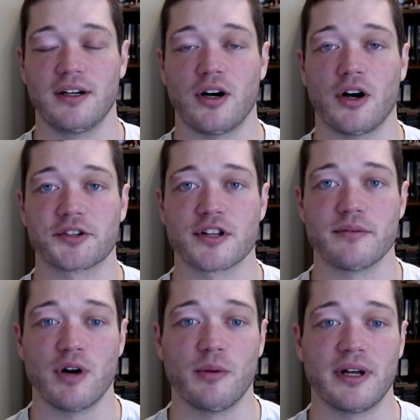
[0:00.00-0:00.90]
also the
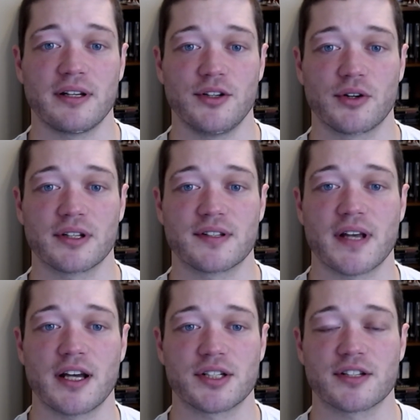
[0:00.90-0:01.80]
moment you could
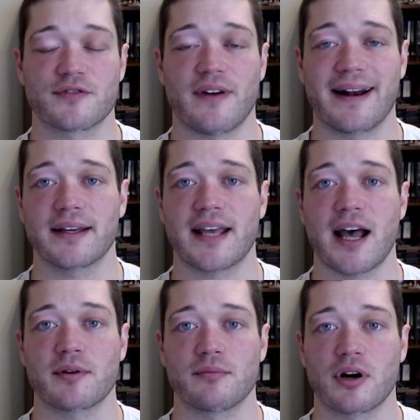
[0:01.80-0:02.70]
say she's finally
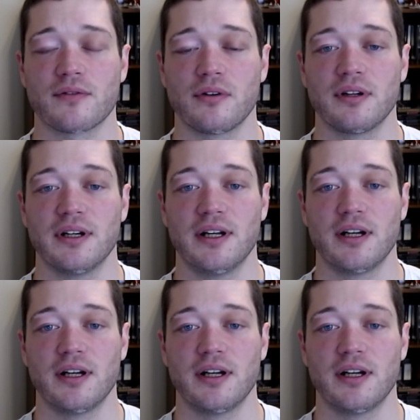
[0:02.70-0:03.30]
Captain Marvel,